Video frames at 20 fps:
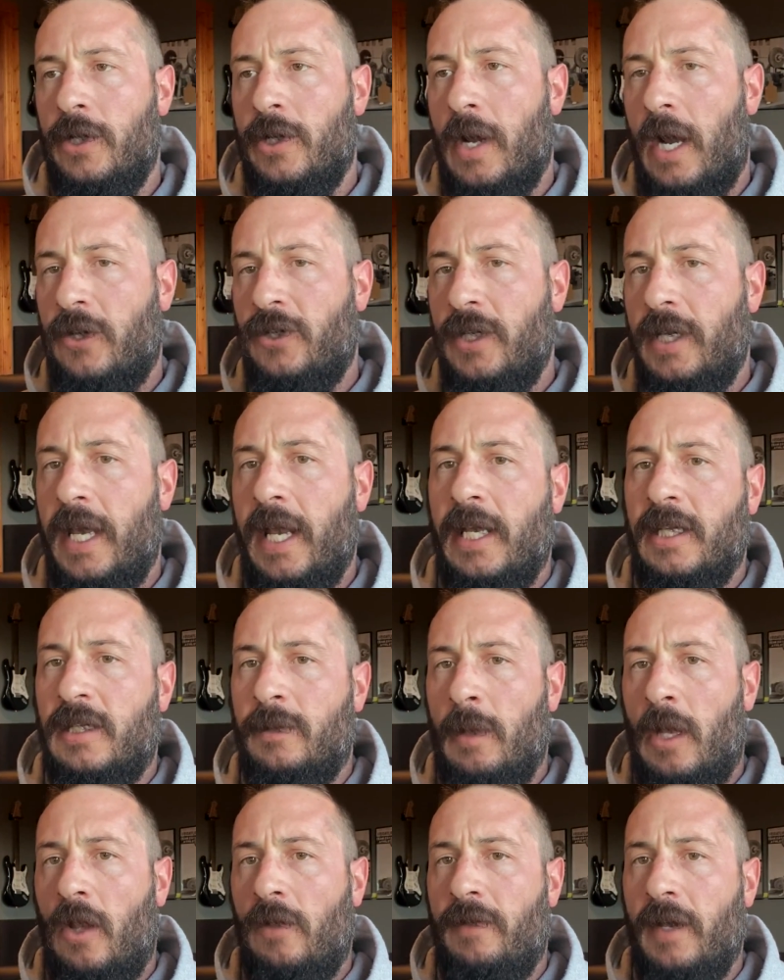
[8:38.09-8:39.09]
you're actually getting
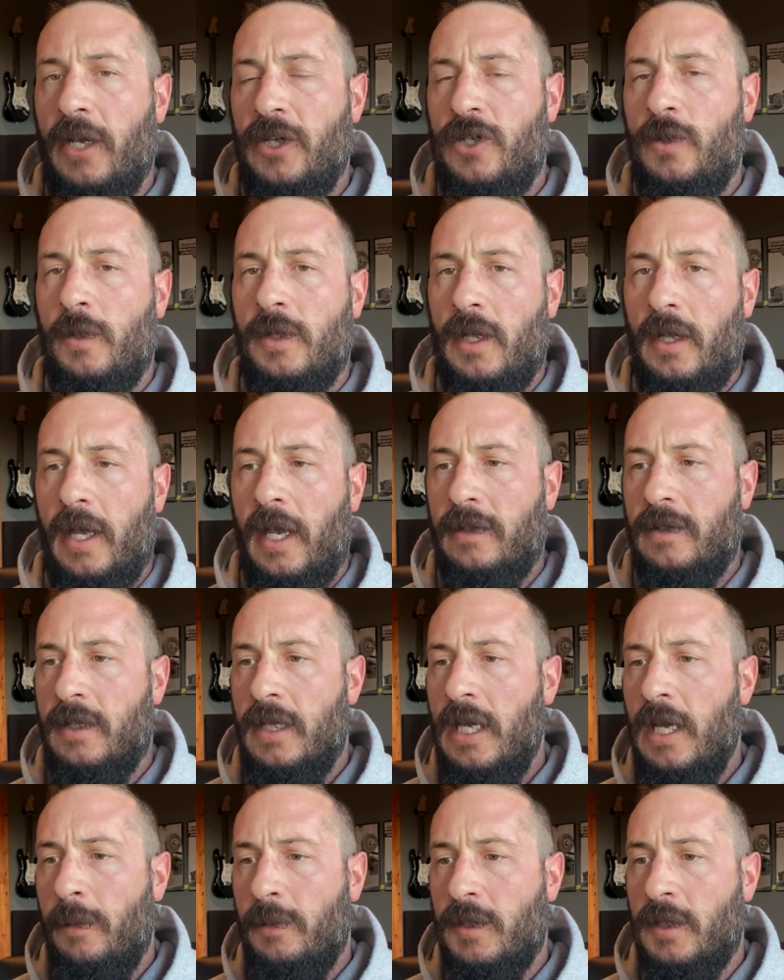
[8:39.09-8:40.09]
some elevation with the legs
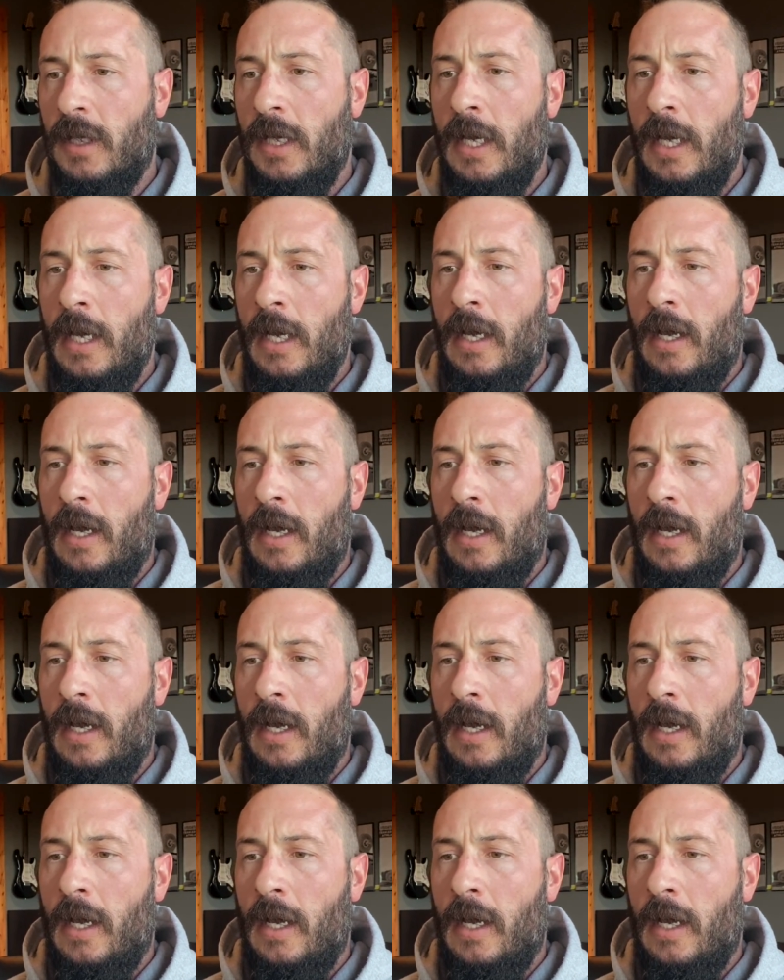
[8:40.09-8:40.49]
and hips,